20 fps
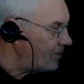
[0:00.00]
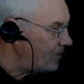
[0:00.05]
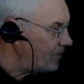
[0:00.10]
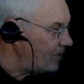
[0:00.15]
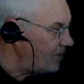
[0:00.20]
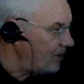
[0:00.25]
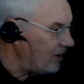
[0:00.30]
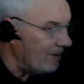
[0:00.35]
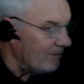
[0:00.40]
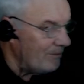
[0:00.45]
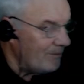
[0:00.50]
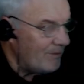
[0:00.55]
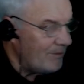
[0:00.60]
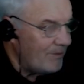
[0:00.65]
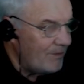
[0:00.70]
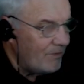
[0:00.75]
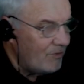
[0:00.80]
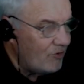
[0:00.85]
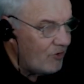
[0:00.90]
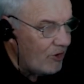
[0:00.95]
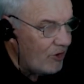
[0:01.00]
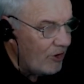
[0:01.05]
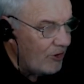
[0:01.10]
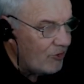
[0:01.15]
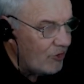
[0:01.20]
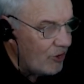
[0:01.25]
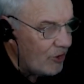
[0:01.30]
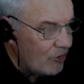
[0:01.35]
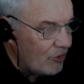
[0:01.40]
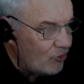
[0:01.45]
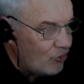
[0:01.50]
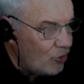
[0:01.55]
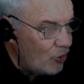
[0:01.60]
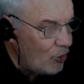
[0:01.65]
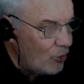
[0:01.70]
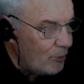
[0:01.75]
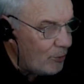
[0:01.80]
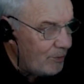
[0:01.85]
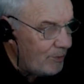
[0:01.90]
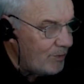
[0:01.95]

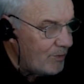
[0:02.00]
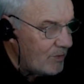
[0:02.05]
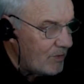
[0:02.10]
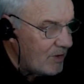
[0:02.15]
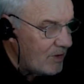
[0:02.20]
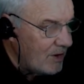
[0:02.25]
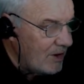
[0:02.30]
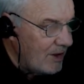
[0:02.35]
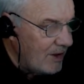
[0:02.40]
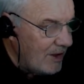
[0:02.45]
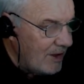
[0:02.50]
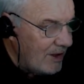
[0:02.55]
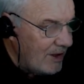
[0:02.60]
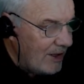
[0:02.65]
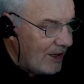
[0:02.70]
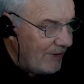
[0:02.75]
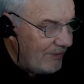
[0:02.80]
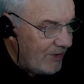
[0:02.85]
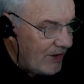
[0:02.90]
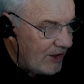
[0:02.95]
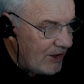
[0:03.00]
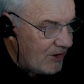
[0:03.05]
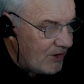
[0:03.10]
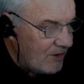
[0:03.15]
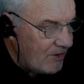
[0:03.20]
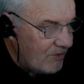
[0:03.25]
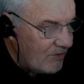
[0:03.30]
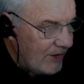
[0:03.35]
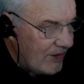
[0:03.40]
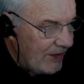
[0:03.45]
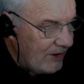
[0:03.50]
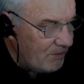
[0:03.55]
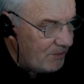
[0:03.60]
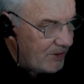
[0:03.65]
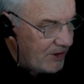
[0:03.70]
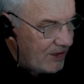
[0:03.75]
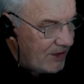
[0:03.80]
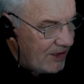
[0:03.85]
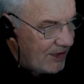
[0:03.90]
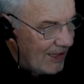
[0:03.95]
0.002, and then that'll
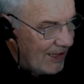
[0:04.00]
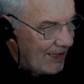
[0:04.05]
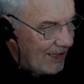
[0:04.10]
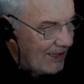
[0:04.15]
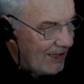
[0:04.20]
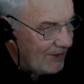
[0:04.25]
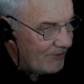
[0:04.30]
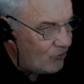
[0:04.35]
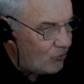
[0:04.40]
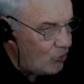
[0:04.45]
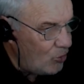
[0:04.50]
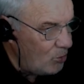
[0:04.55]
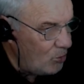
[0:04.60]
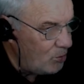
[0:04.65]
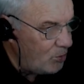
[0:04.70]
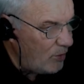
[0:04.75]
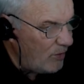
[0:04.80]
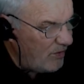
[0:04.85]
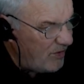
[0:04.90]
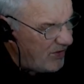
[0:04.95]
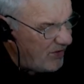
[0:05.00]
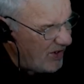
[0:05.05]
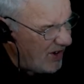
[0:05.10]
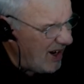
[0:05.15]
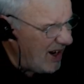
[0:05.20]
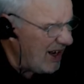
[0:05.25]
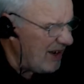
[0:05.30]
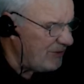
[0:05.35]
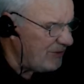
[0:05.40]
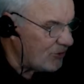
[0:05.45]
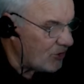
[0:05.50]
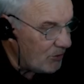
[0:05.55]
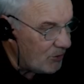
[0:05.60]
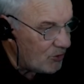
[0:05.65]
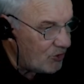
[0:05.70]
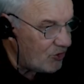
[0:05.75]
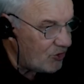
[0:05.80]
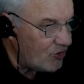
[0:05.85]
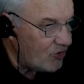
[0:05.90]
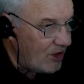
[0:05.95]
be 2.5. So we'll
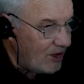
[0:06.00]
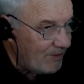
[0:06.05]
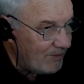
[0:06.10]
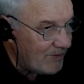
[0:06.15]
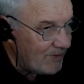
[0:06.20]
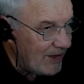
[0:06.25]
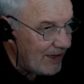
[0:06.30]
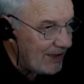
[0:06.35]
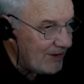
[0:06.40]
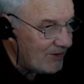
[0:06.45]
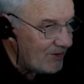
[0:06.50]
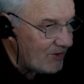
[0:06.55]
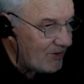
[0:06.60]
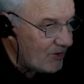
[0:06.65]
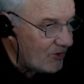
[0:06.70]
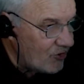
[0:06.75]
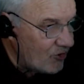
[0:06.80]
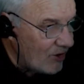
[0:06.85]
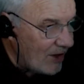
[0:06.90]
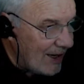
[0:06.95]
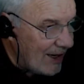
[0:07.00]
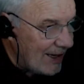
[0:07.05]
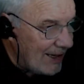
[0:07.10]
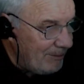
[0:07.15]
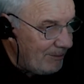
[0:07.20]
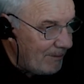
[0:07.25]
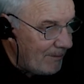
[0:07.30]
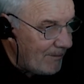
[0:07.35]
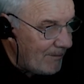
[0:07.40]
just keep that the same.